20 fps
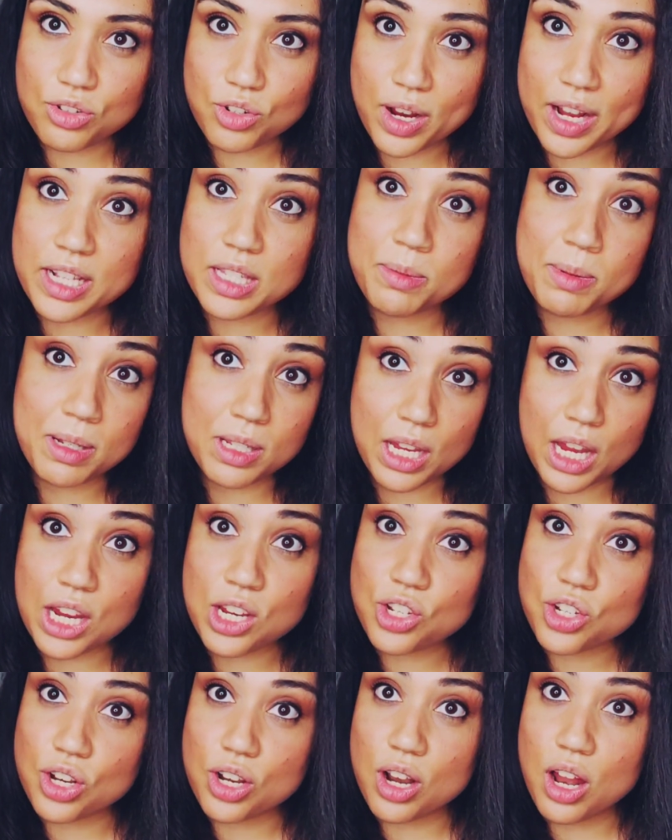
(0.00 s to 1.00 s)

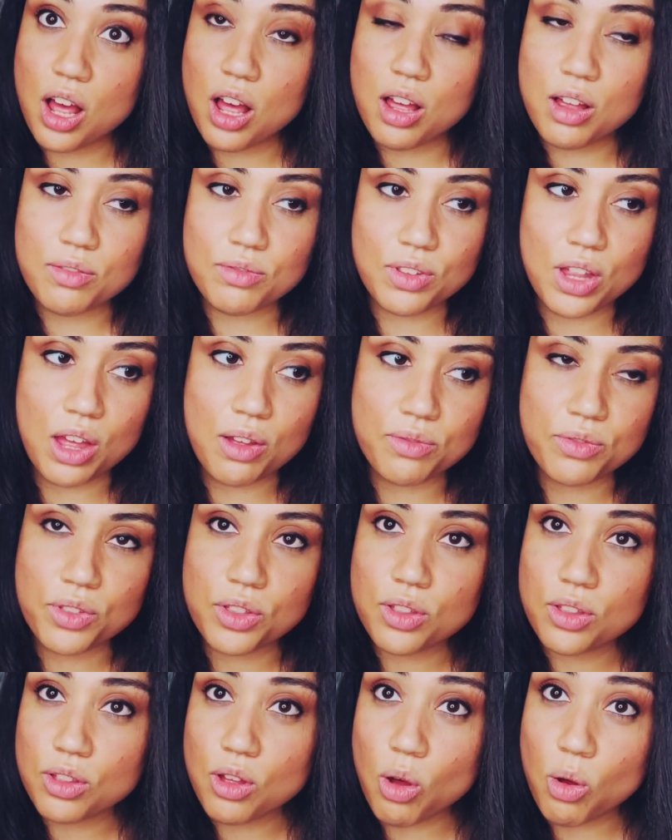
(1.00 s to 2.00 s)
transmutation of